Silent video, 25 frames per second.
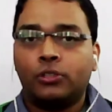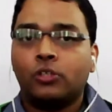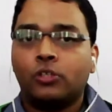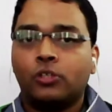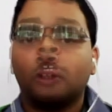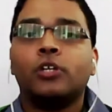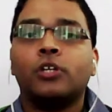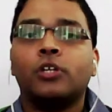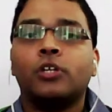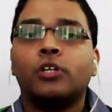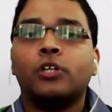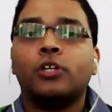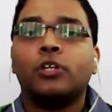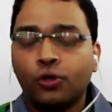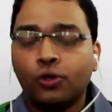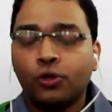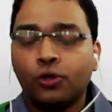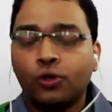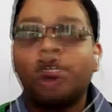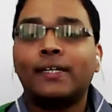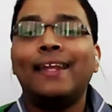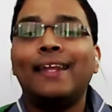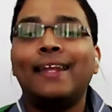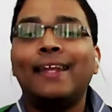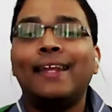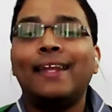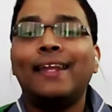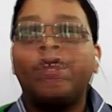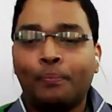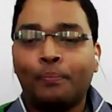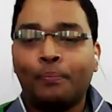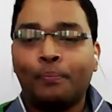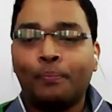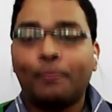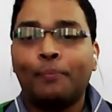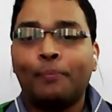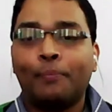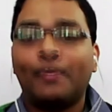So you don't really have to
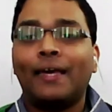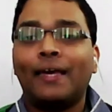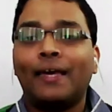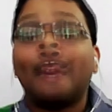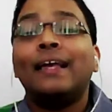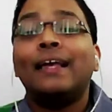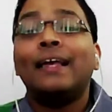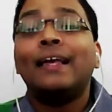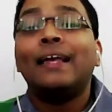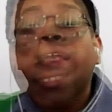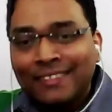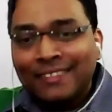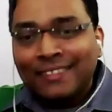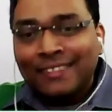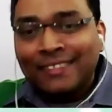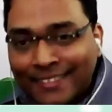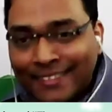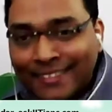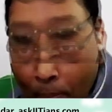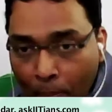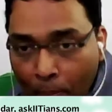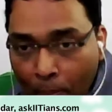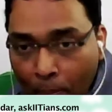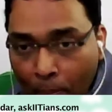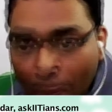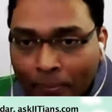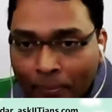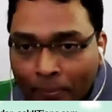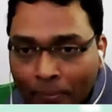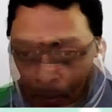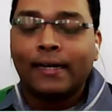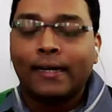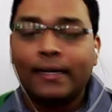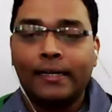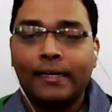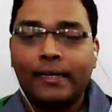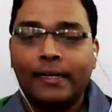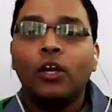prepare
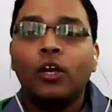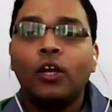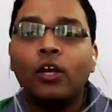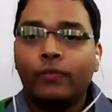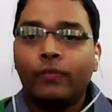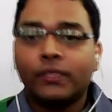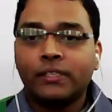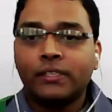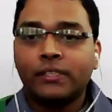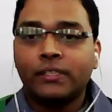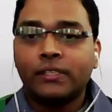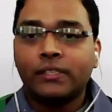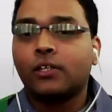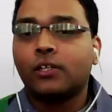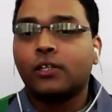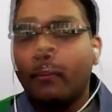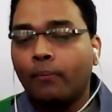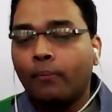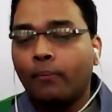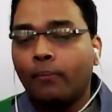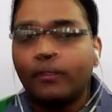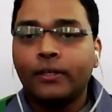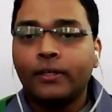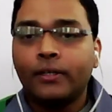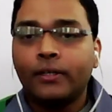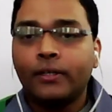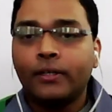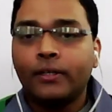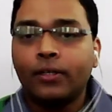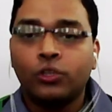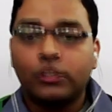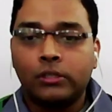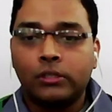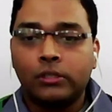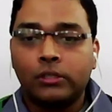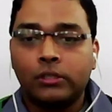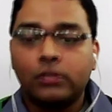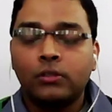separately, which is a common
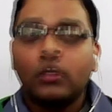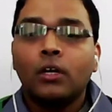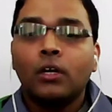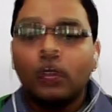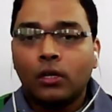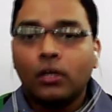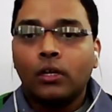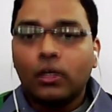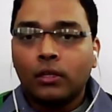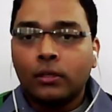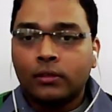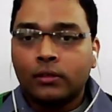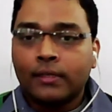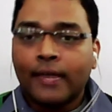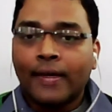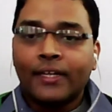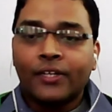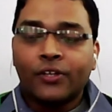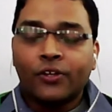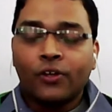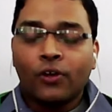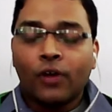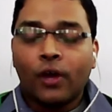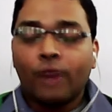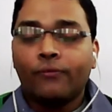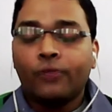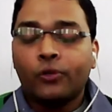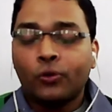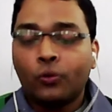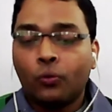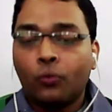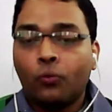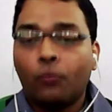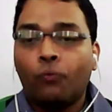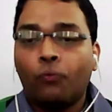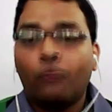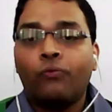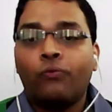notion that you have to
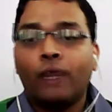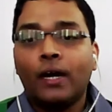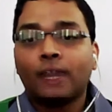work